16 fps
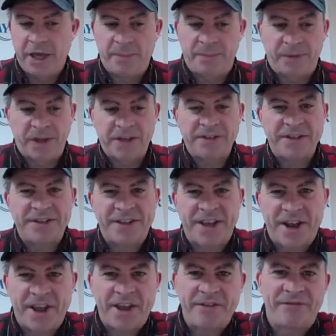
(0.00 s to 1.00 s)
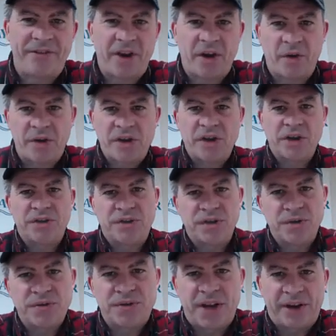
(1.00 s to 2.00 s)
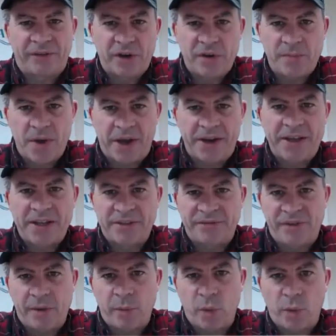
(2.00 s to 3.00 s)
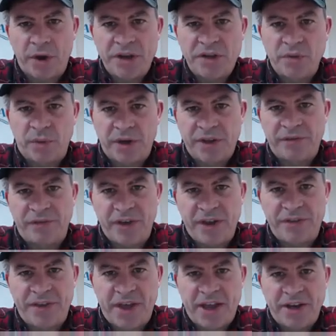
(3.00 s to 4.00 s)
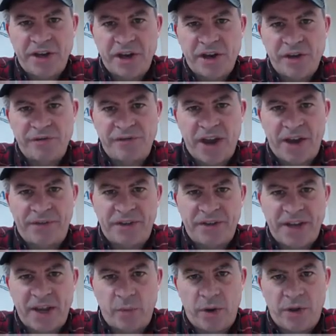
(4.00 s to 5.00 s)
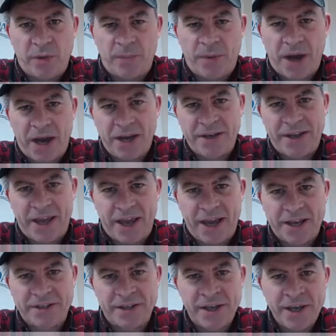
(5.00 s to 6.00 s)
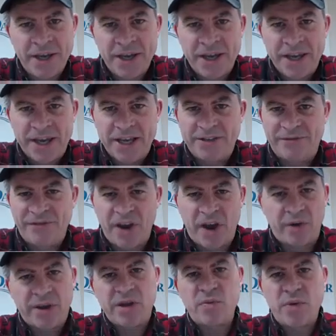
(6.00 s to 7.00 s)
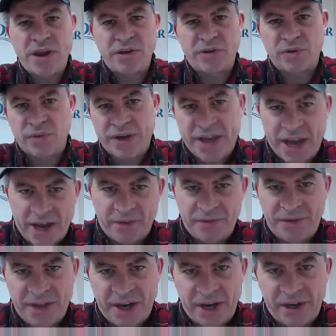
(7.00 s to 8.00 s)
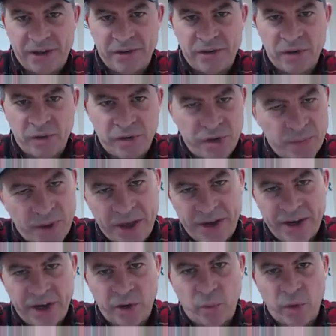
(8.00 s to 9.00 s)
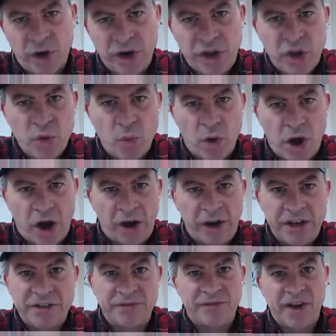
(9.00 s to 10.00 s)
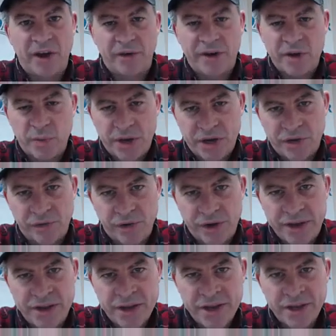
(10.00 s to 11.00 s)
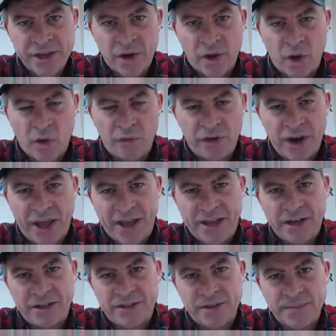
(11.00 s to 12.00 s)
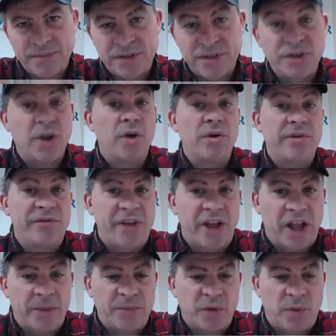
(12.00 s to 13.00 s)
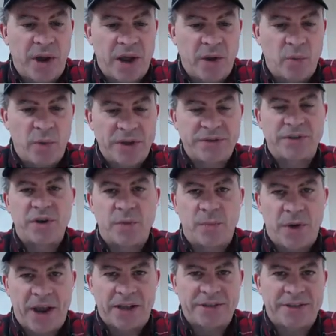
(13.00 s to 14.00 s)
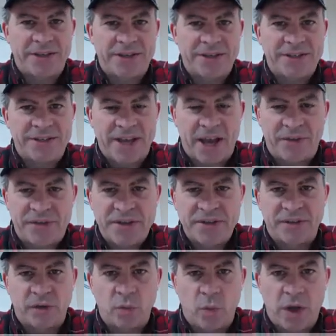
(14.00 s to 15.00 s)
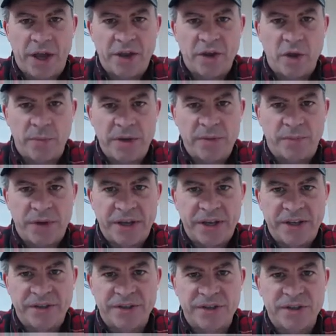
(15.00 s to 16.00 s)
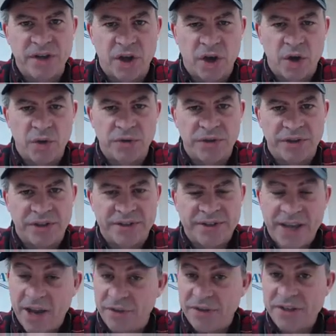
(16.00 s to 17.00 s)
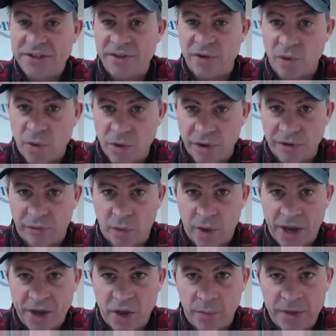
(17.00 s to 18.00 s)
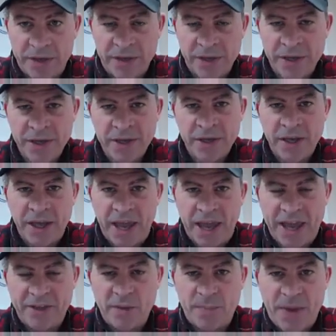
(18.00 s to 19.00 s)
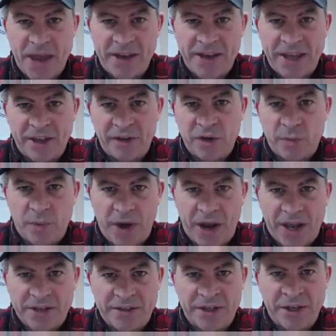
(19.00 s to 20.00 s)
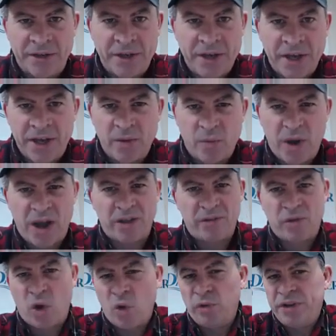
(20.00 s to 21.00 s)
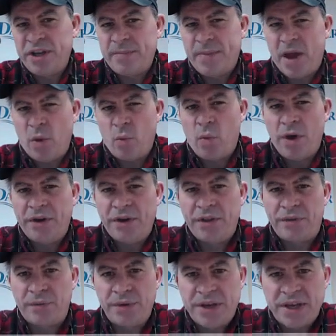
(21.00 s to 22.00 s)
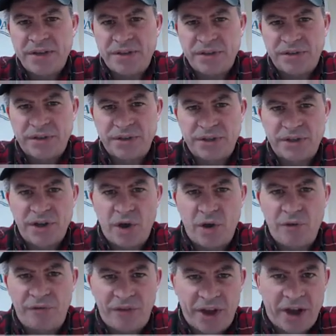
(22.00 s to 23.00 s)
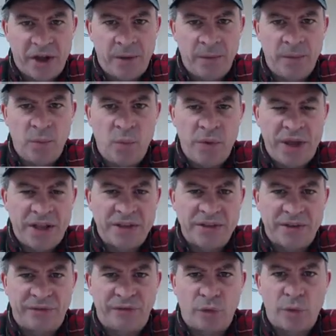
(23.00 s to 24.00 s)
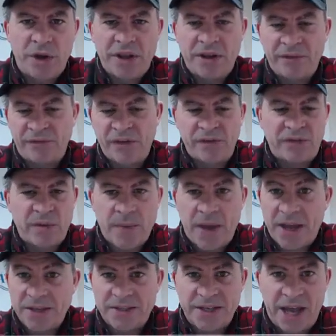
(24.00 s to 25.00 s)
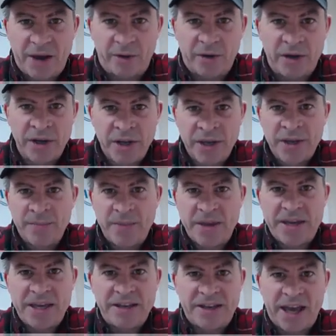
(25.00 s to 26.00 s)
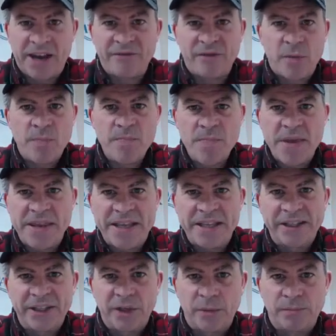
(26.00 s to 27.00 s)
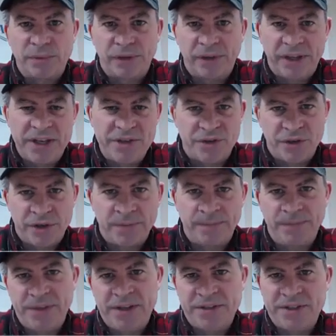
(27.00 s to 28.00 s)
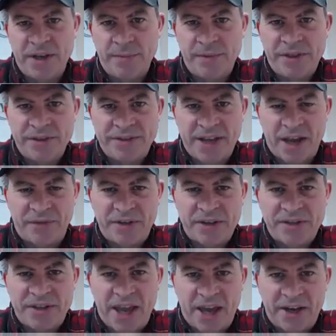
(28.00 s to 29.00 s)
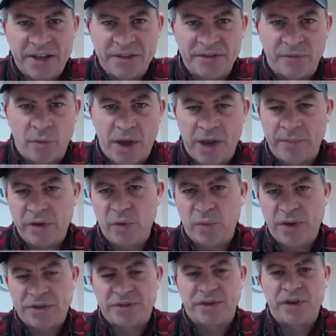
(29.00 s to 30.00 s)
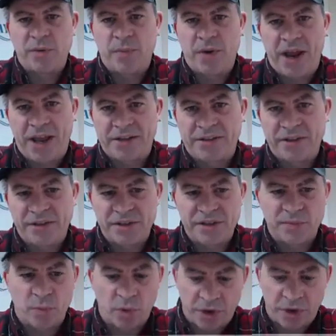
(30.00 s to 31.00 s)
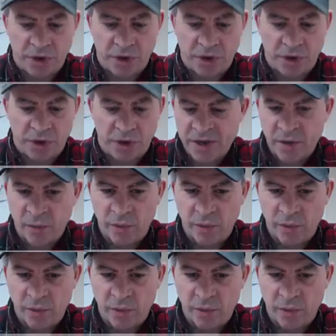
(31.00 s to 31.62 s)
A pleasant and a very good Tuesday, everybody. It's February 25th, and you've got the Day Weather Podcast. It's very wintry out there, depending on where you are. It's very wintry. Overnight, some snow developed around western Nebraska and southeastern Wyoming, bringing snow to the southeast corner of Wyoming and the Panhandle, Nebraska. While only about 1 to 3 inches of snow fell, winds of 40 to 50 miles an hour, making kind of a mini little blizzard in some of the southeast counties of Wyoming and western Nebraska this morning,